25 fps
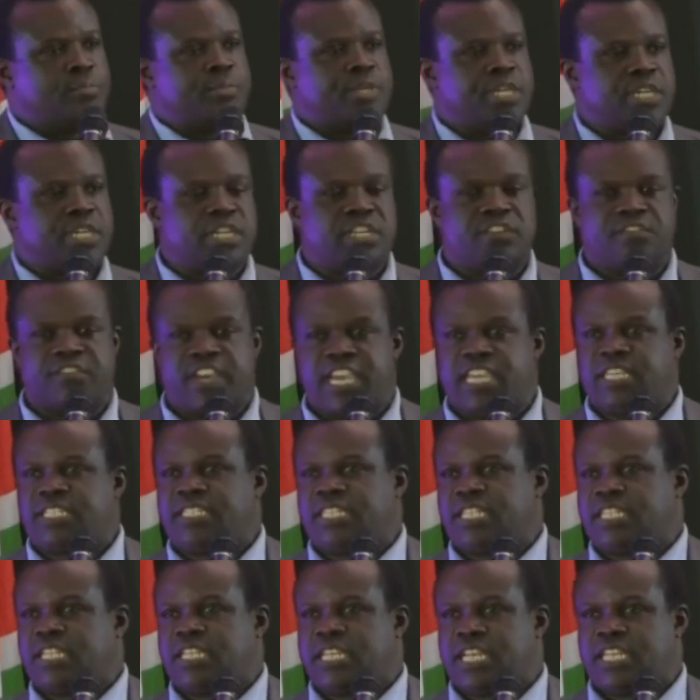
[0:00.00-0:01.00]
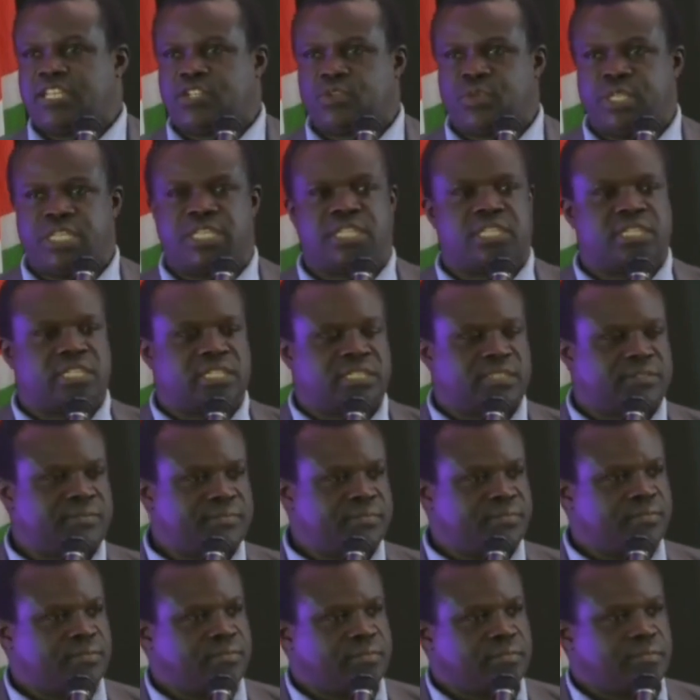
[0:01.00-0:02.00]
you being invited in a tweet,
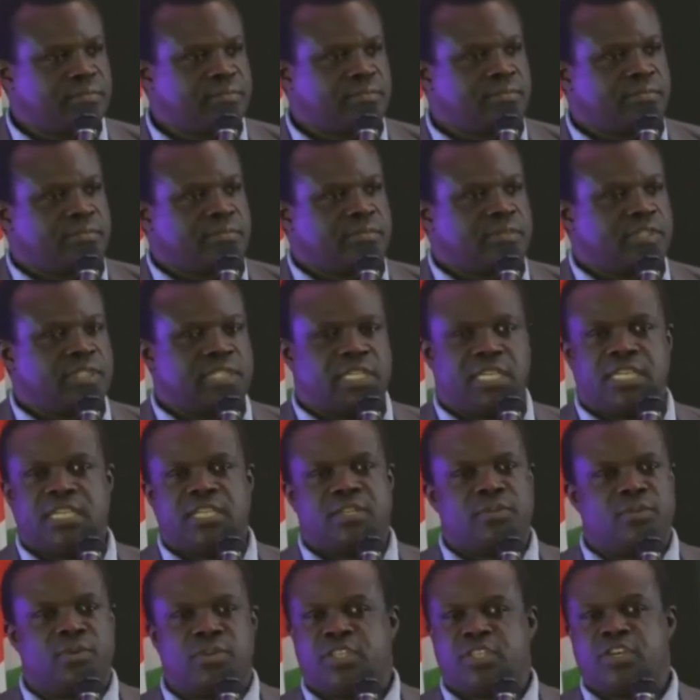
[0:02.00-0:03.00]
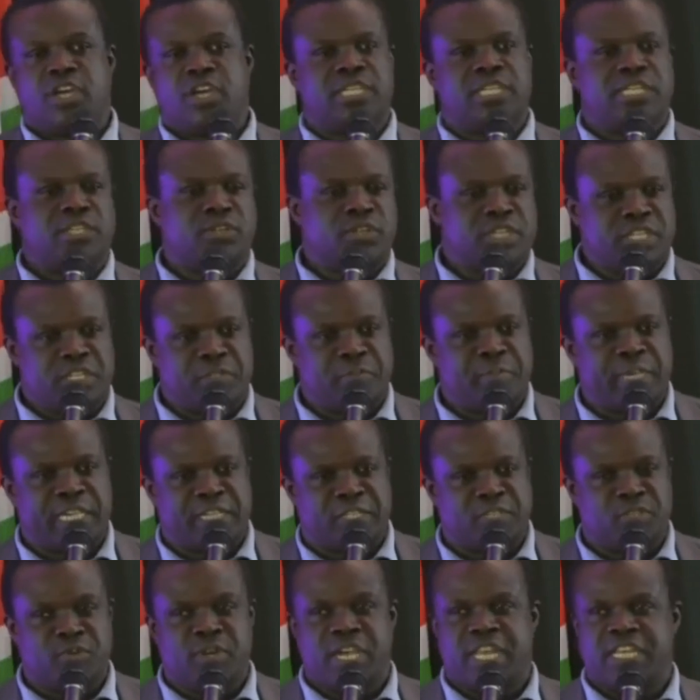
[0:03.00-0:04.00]
with all due
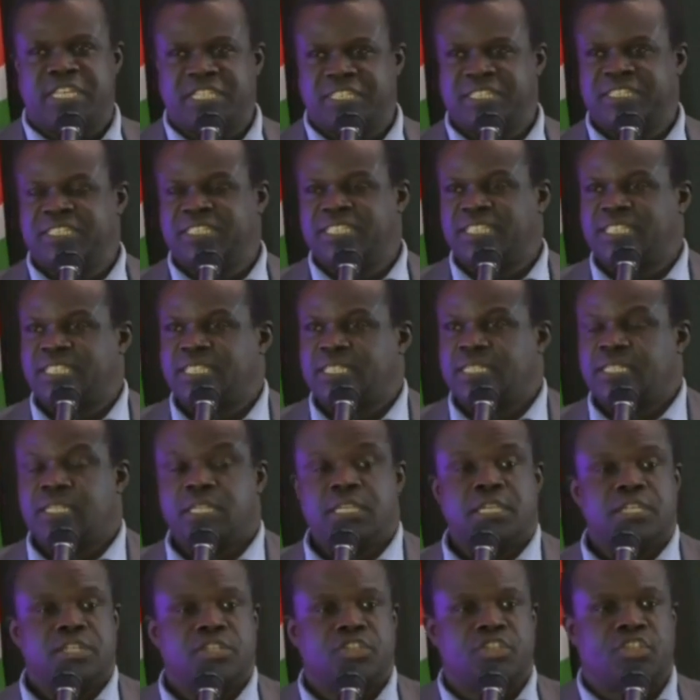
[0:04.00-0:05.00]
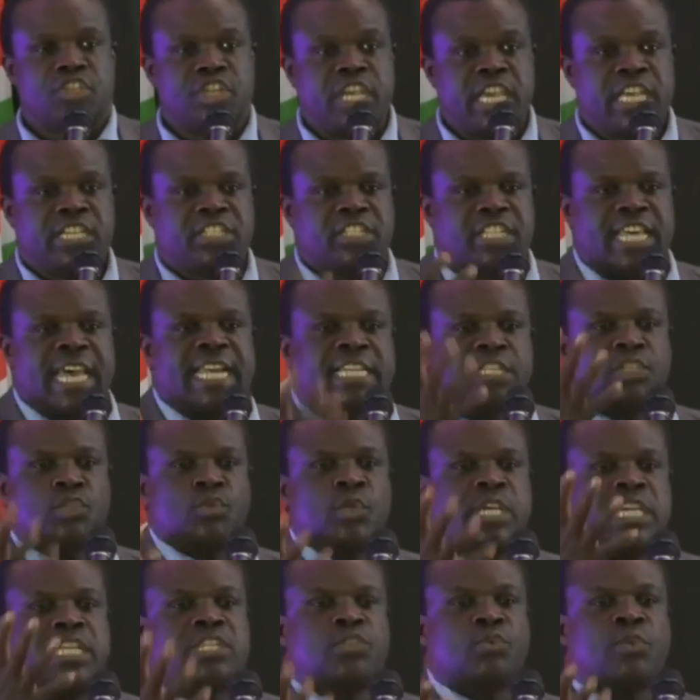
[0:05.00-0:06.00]
respect, surely. Treat that
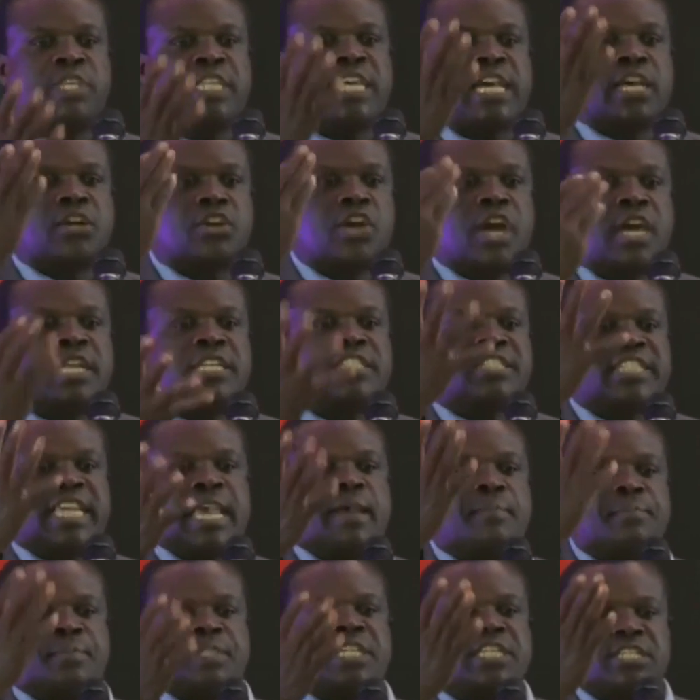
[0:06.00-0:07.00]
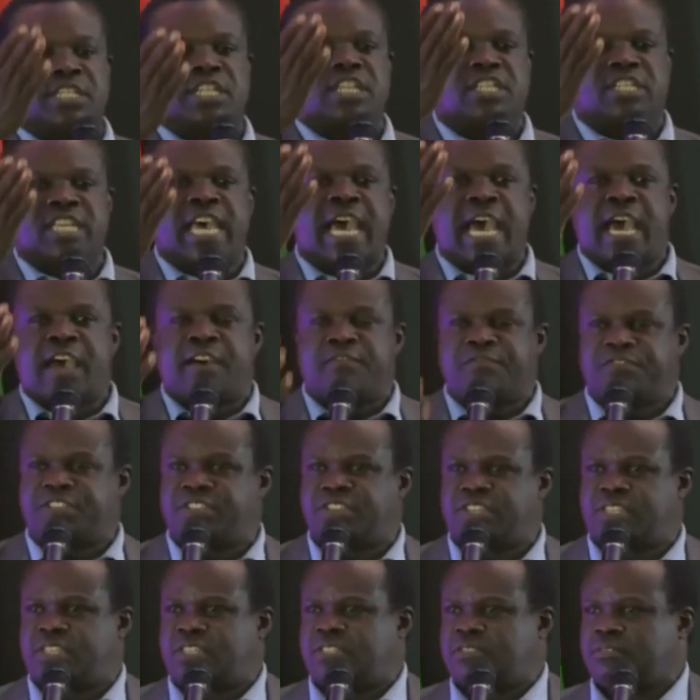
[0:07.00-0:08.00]
tweet with the contempt it
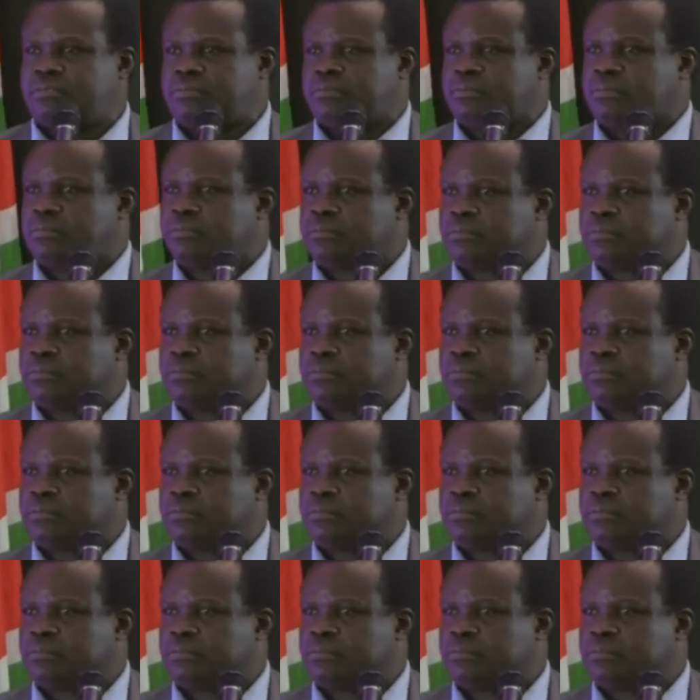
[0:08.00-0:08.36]
deserves.